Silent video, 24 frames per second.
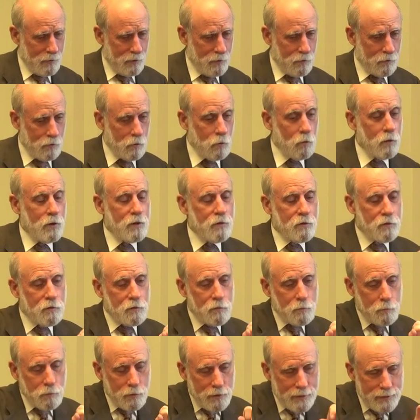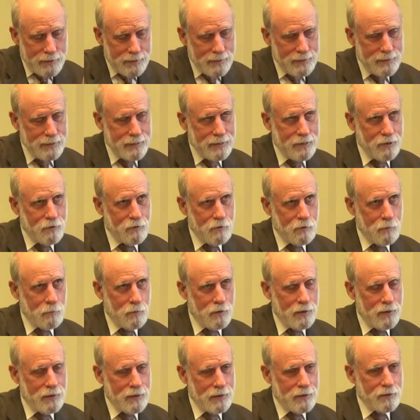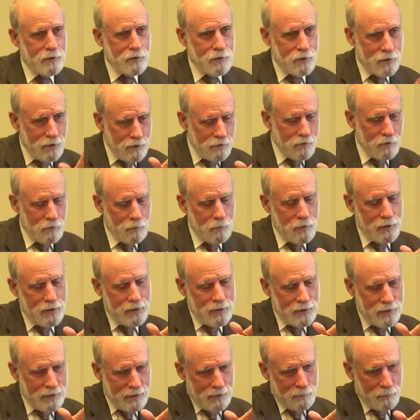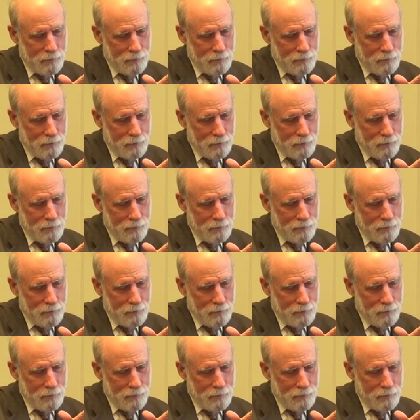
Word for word: So we split T C P into T C P and I